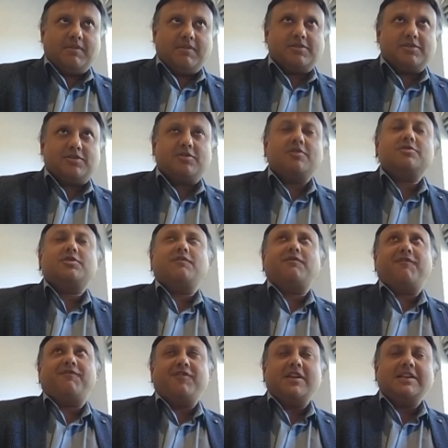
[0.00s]
so
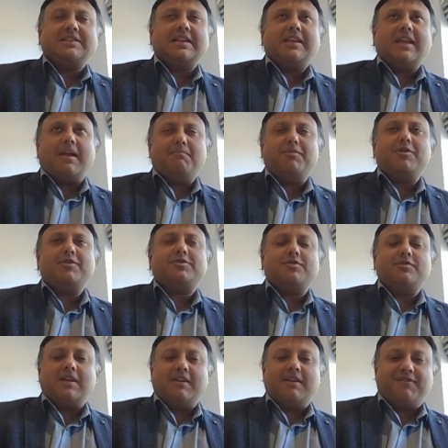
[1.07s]
for freezing embryos
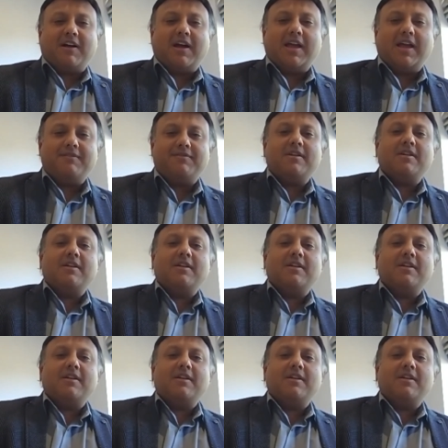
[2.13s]
on day 5,